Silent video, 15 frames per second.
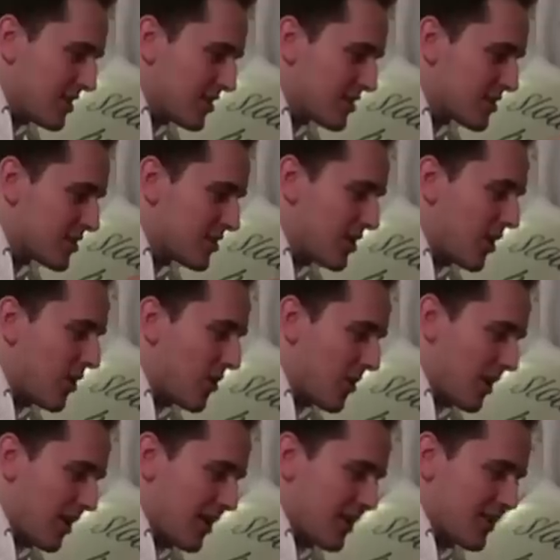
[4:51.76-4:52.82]
There's no
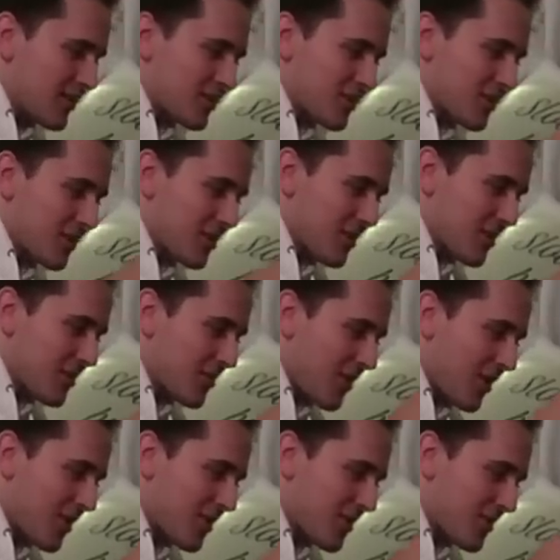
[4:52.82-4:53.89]
way you're sleeping. You're
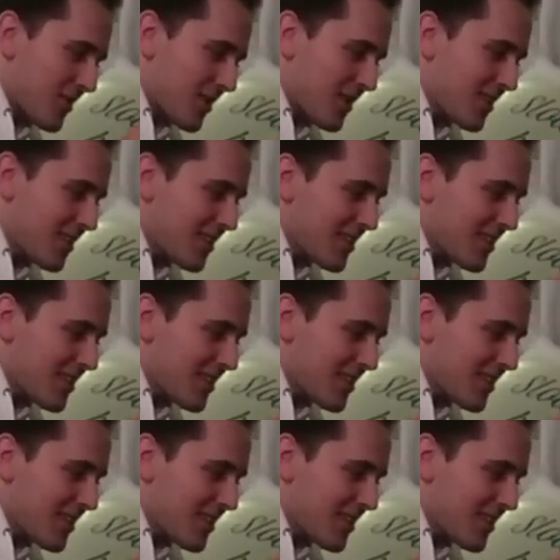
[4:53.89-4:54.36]
fucking with me,